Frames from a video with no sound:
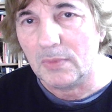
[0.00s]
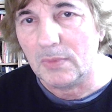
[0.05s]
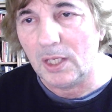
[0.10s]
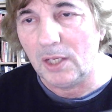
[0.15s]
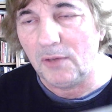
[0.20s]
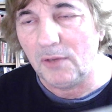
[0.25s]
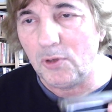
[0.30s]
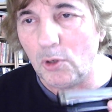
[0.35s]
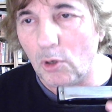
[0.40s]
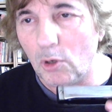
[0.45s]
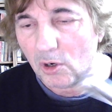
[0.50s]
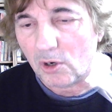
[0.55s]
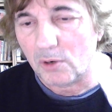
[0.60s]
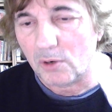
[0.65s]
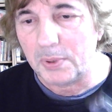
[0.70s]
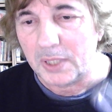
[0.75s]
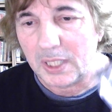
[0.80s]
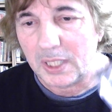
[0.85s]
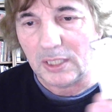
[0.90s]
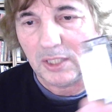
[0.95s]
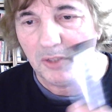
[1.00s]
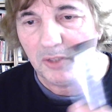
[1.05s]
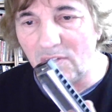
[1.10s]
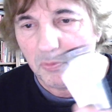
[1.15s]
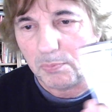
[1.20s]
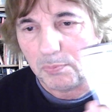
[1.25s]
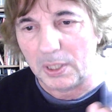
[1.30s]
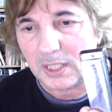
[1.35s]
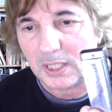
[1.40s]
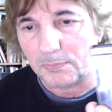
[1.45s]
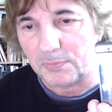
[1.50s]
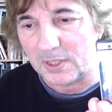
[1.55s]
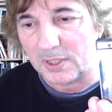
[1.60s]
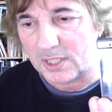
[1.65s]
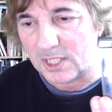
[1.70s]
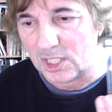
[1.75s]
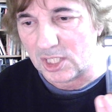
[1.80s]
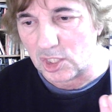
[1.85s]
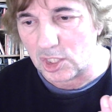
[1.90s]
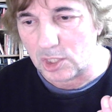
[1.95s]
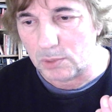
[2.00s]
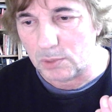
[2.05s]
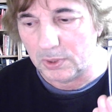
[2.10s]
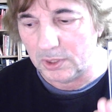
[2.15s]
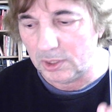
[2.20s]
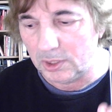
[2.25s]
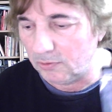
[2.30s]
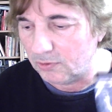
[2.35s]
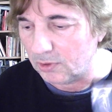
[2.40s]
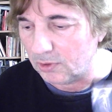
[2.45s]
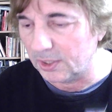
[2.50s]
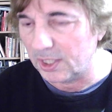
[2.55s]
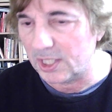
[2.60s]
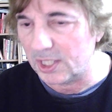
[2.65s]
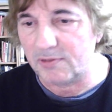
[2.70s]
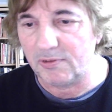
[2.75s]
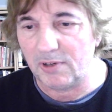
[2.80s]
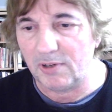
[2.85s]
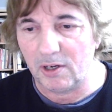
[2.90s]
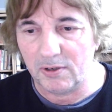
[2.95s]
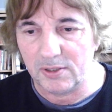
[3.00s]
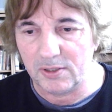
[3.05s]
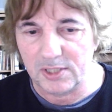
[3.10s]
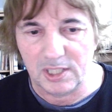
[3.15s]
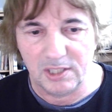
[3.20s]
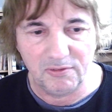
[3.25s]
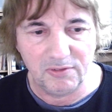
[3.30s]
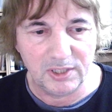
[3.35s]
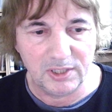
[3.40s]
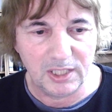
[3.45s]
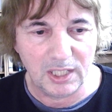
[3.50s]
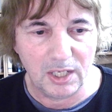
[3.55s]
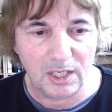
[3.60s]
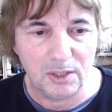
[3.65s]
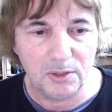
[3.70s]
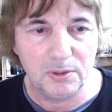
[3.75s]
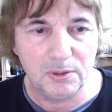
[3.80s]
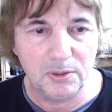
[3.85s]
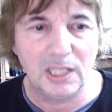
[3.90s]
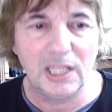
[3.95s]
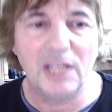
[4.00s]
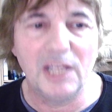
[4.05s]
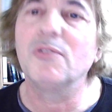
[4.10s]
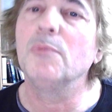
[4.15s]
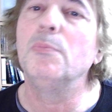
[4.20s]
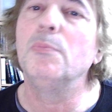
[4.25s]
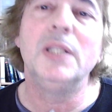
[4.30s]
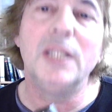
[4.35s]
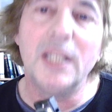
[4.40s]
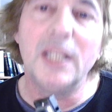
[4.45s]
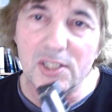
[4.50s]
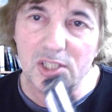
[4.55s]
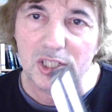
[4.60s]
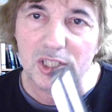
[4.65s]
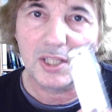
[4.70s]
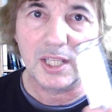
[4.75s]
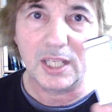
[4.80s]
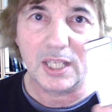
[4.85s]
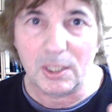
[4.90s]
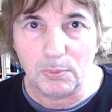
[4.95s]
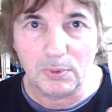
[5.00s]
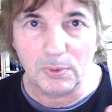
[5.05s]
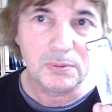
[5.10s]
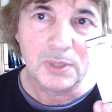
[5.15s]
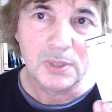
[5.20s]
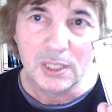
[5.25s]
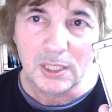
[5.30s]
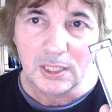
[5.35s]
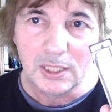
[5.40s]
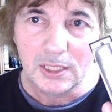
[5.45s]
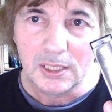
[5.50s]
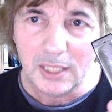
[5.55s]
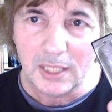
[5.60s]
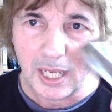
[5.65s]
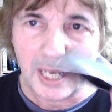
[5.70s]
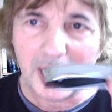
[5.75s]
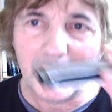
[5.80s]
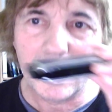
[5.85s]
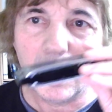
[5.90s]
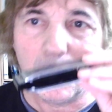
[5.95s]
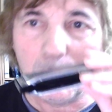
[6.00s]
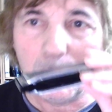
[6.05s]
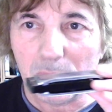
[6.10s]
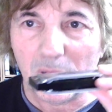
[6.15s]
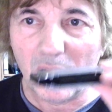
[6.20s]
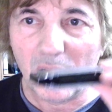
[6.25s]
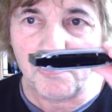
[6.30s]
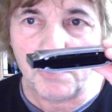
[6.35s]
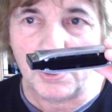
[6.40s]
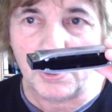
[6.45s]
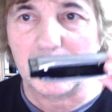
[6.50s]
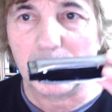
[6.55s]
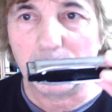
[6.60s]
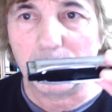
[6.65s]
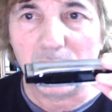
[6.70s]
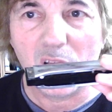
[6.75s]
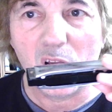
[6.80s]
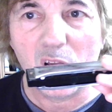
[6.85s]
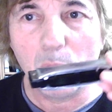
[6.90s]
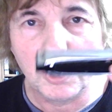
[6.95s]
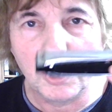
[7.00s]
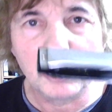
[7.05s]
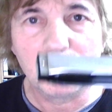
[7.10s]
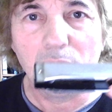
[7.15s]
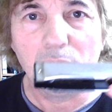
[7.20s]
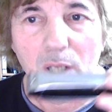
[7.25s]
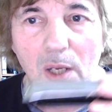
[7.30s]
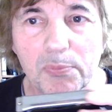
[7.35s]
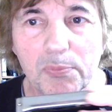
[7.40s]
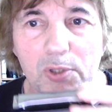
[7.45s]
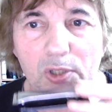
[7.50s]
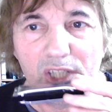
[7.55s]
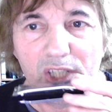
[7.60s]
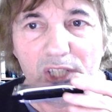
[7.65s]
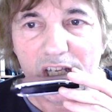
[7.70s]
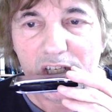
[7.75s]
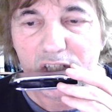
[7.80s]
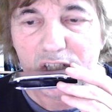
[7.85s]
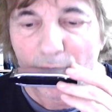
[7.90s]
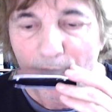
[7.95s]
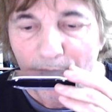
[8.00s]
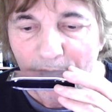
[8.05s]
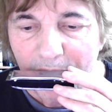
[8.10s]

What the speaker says: if you are a beginner, you've picked up this instrument, you've got this far into the video, 11 minutes, you're thinking, well, hey, I've picked up the harmonica, I'm doing this.